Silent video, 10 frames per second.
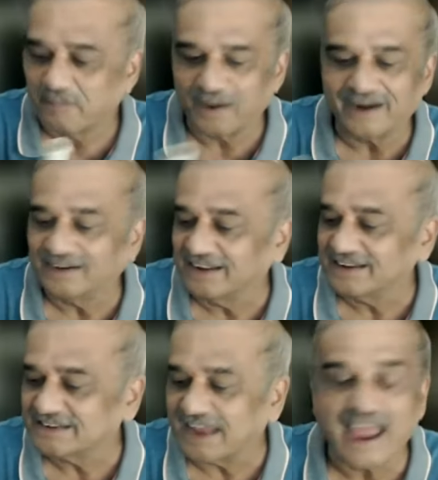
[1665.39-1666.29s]
But
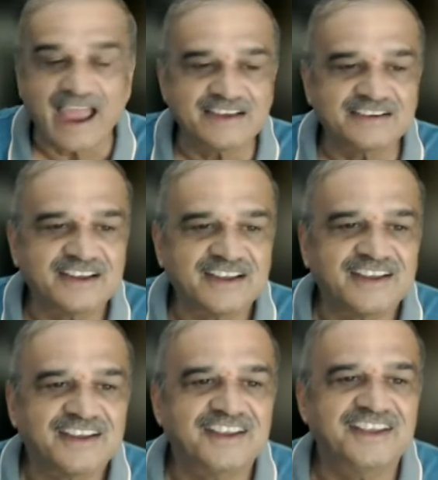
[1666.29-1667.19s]
this ash
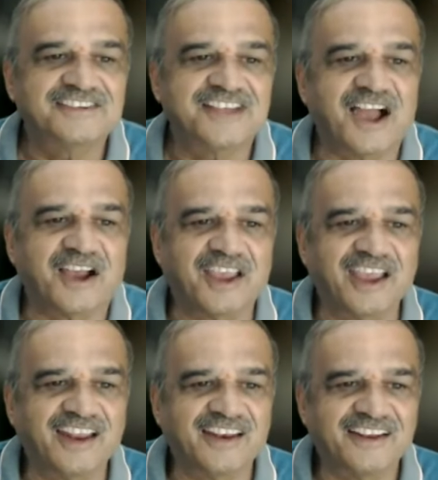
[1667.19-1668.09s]
is
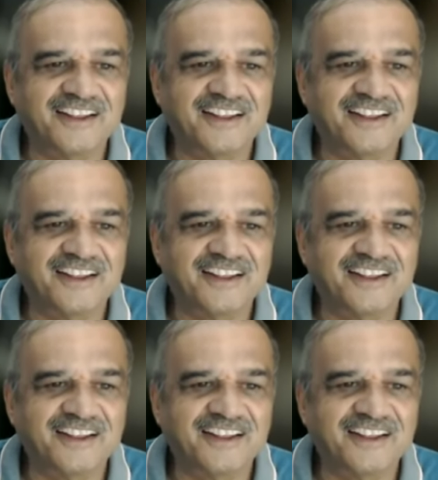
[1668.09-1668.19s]
again